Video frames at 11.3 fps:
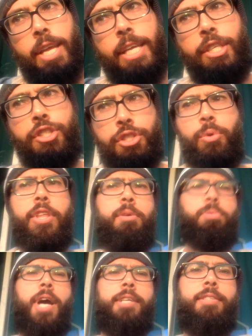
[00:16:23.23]
Enjoy the
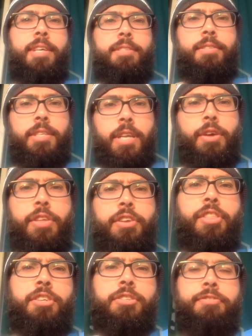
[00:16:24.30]
process. You know,
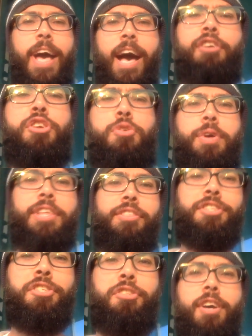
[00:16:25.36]
there's value in
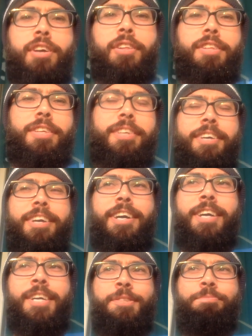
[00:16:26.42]
the struggle.
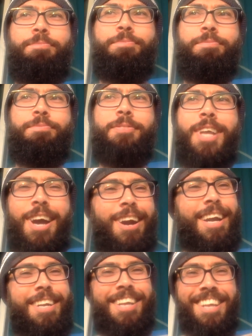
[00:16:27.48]
All
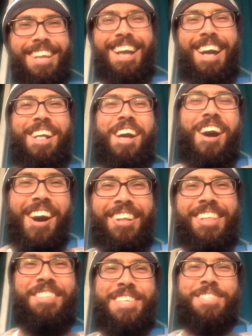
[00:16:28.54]
right.
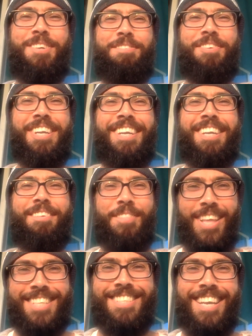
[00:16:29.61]
I'll end this one for here.
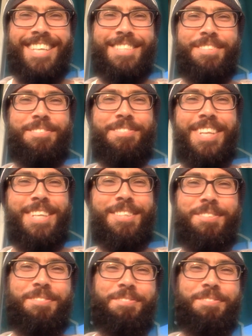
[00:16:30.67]
Thanks, guys. Later.